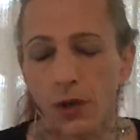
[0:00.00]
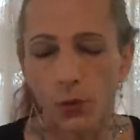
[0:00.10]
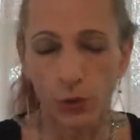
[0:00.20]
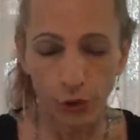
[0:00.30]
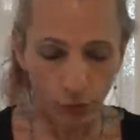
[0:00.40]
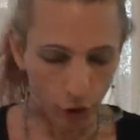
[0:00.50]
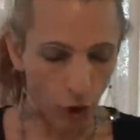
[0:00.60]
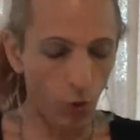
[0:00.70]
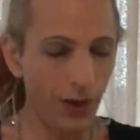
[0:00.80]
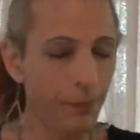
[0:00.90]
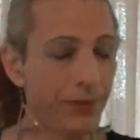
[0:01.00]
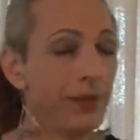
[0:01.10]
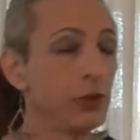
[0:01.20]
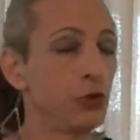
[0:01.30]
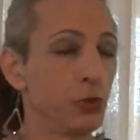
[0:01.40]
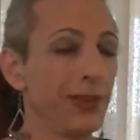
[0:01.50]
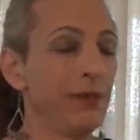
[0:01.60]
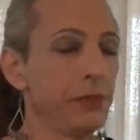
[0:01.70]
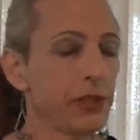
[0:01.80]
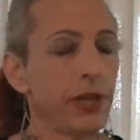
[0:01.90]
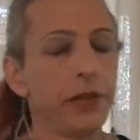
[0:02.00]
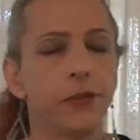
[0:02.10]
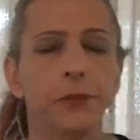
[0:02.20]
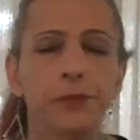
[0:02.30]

When you go up into dream state,